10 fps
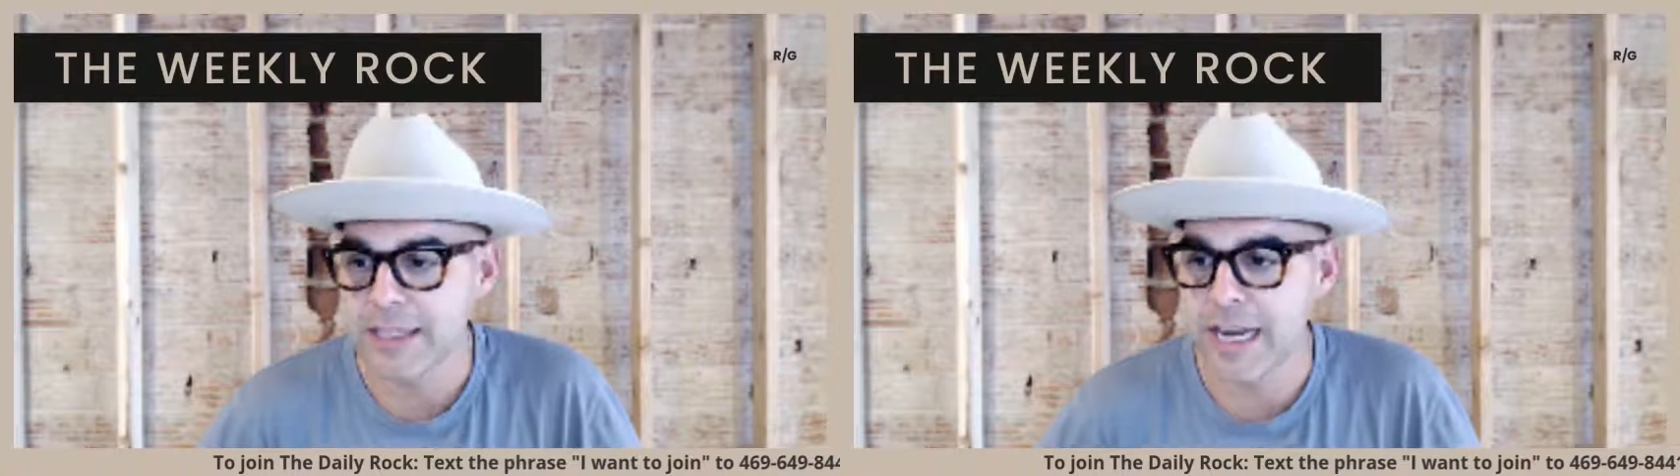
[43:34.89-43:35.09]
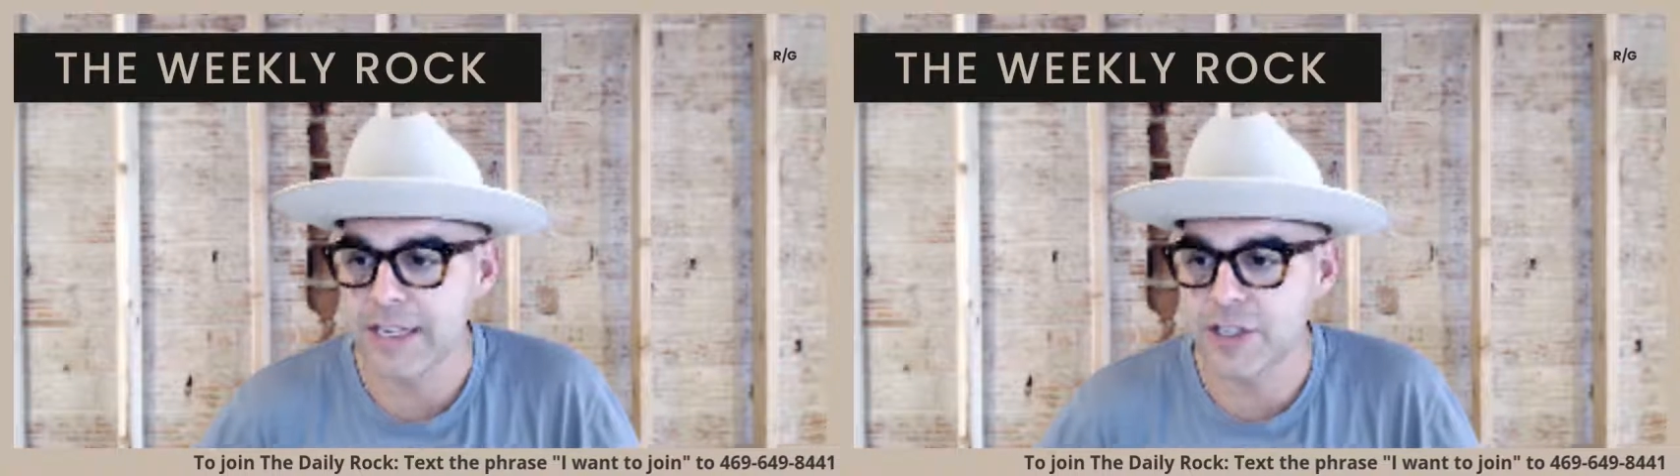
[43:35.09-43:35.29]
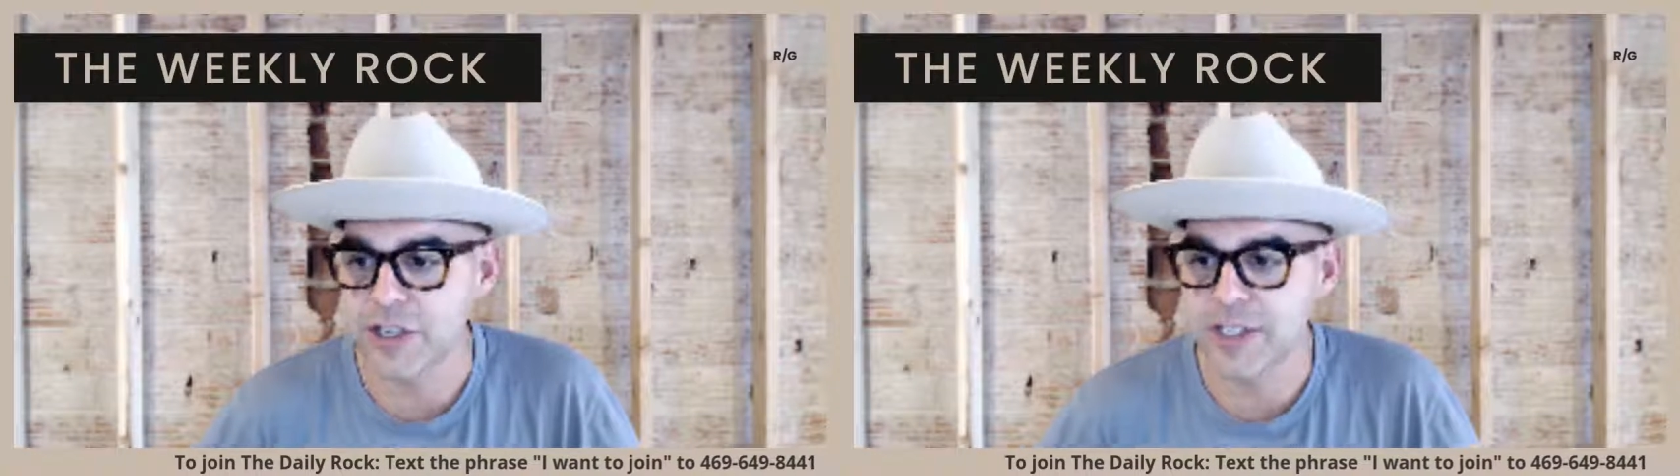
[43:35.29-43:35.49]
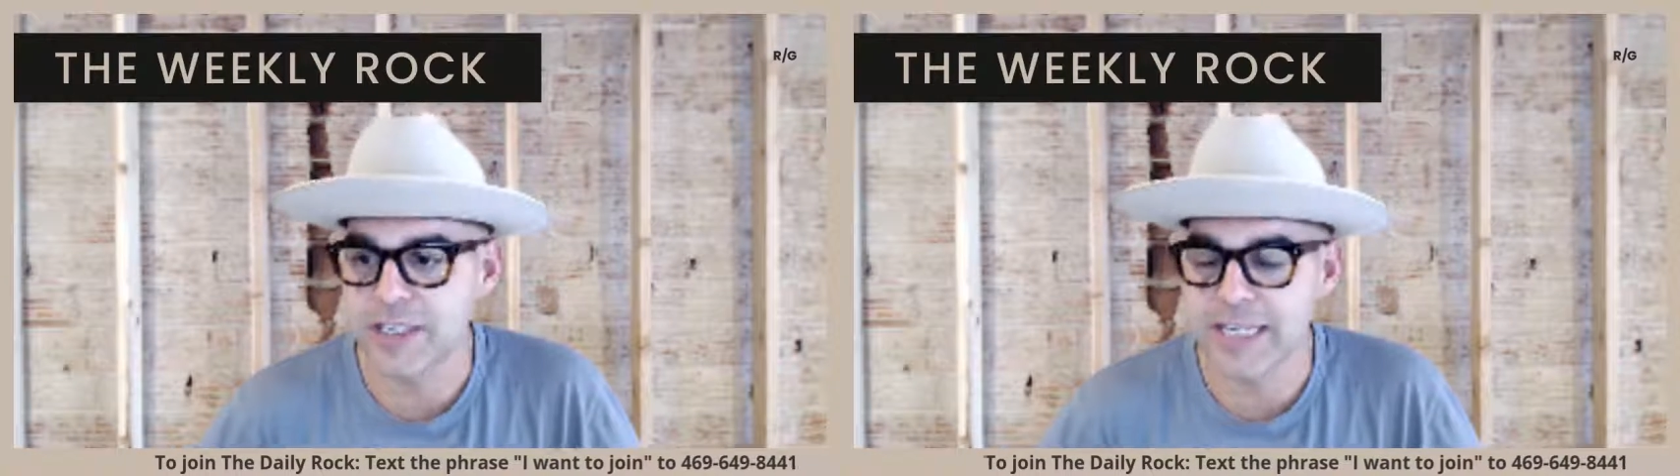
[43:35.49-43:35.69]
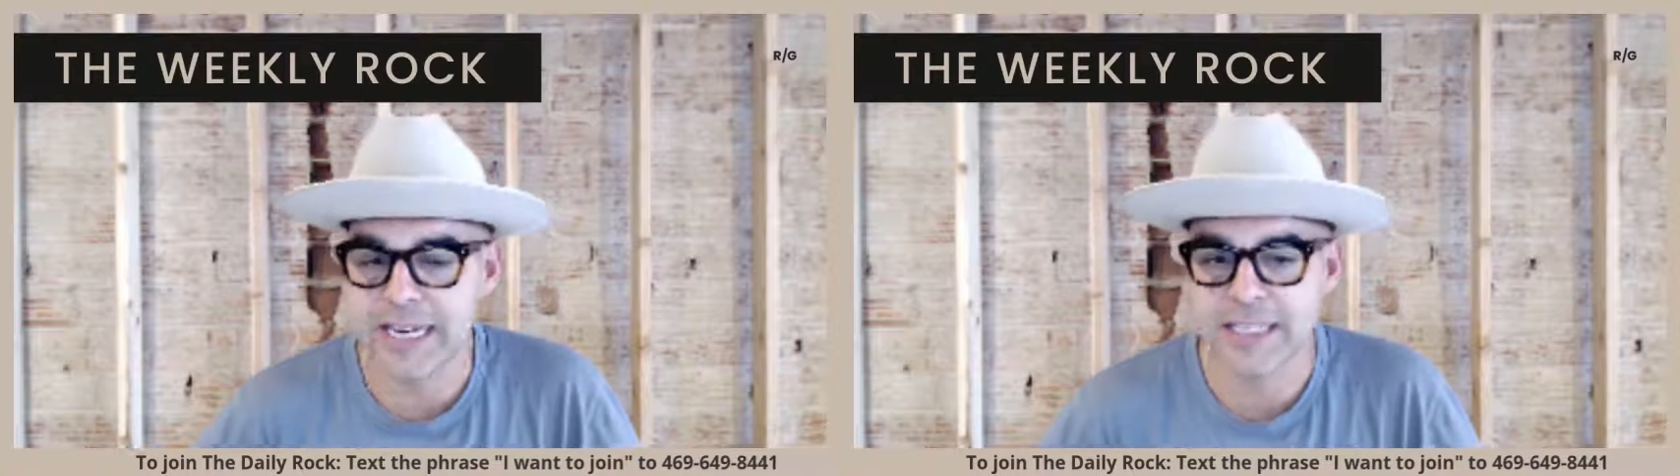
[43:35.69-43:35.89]
that is
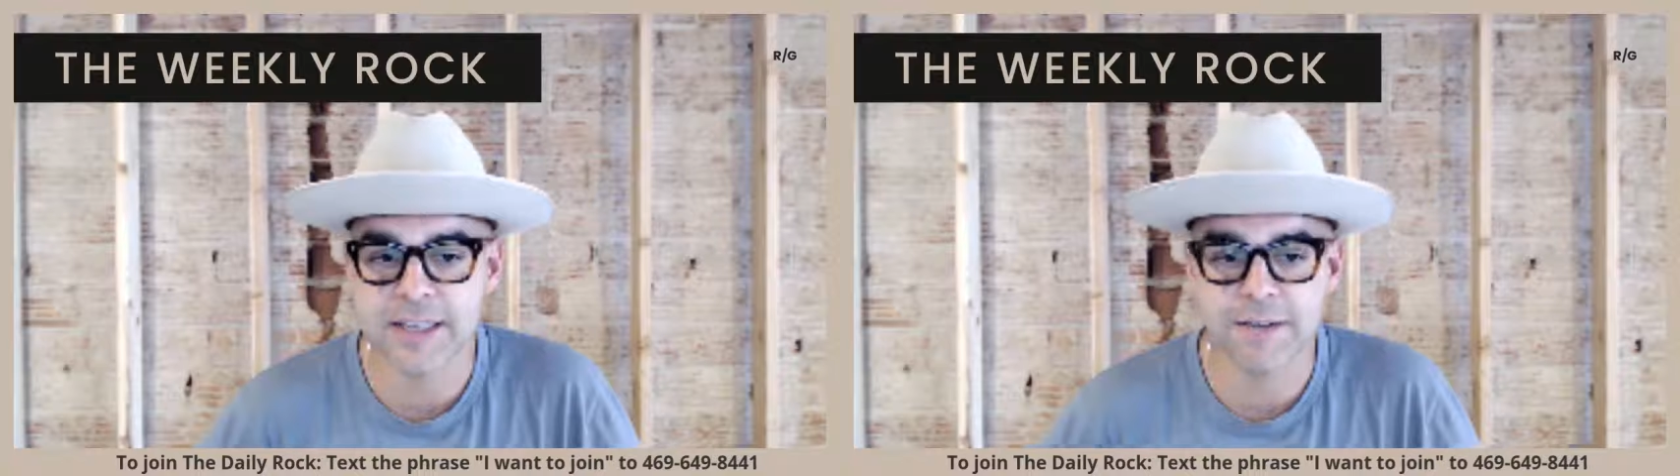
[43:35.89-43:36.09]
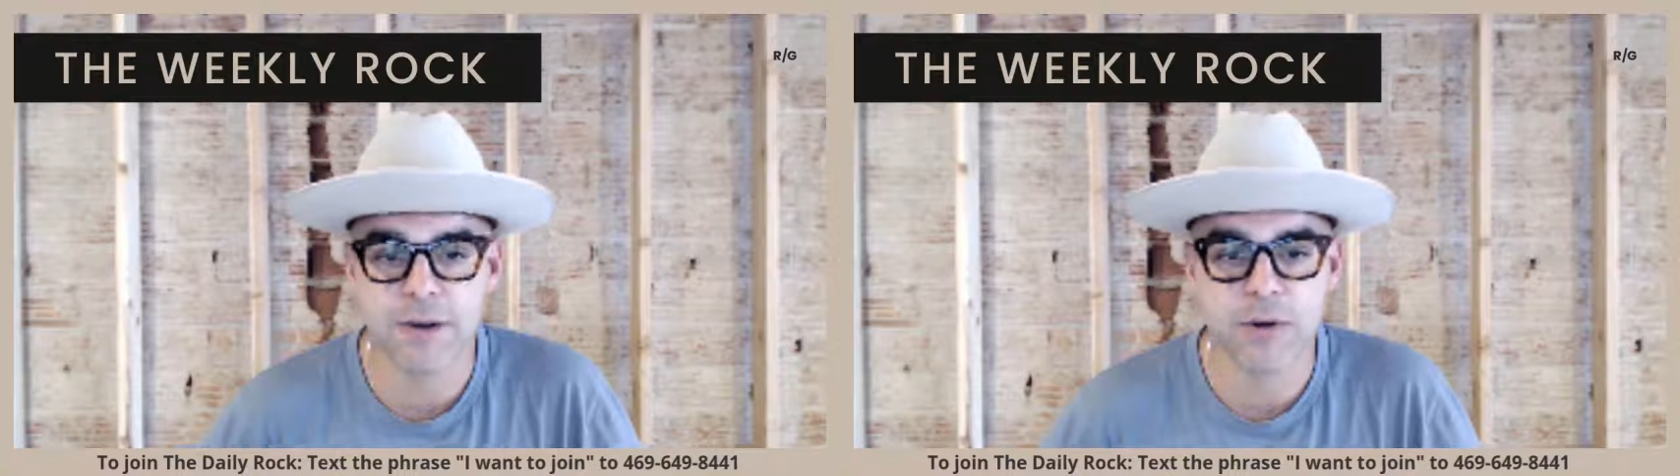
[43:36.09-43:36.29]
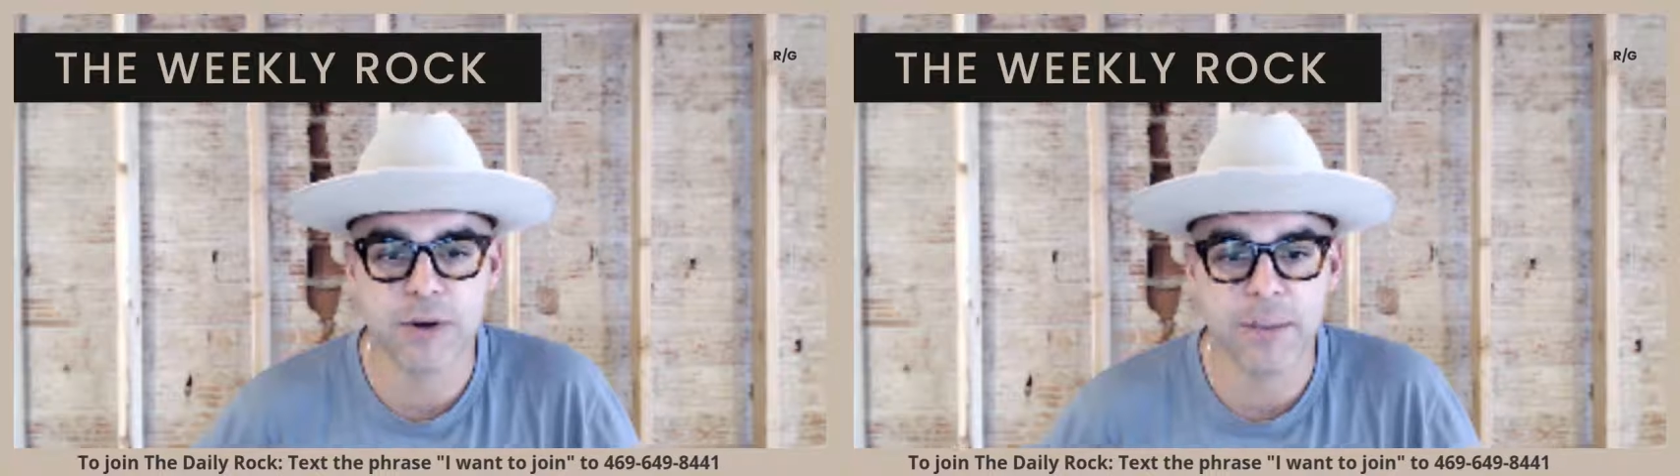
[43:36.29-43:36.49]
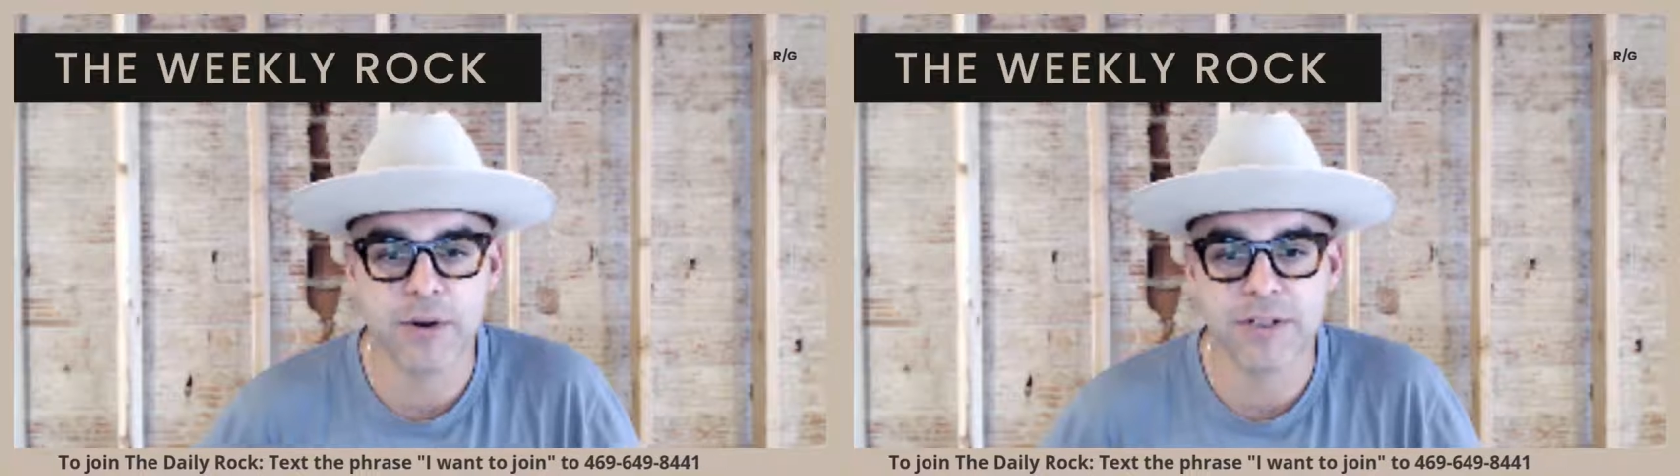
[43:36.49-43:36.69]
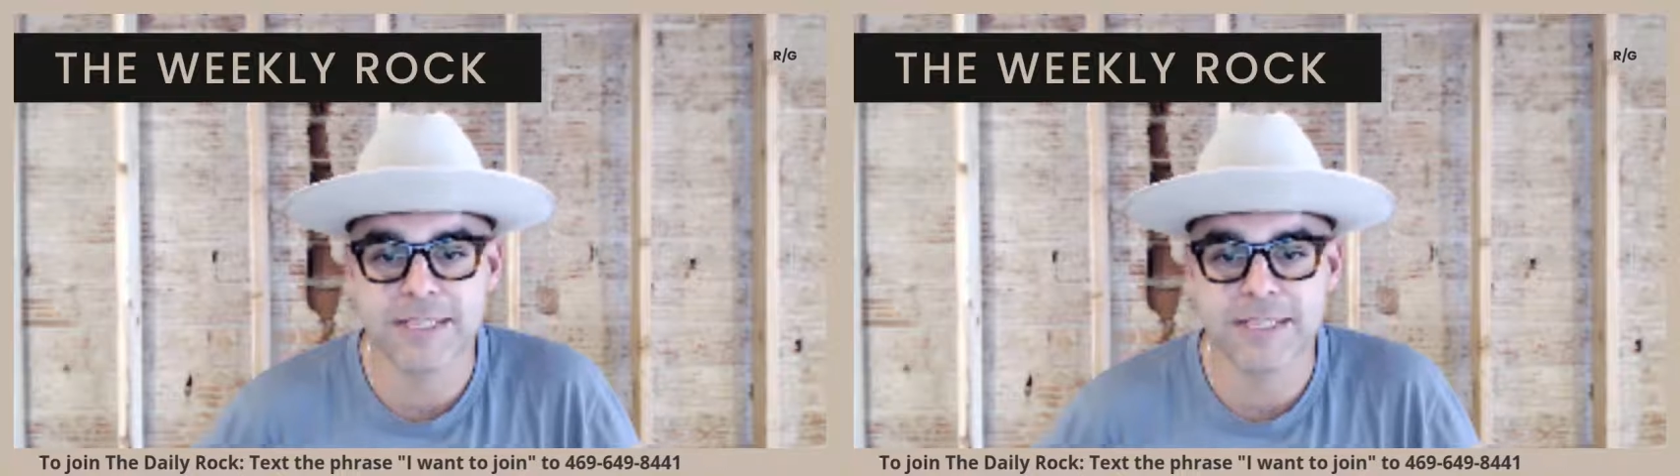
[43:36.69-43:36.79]
just text the phone number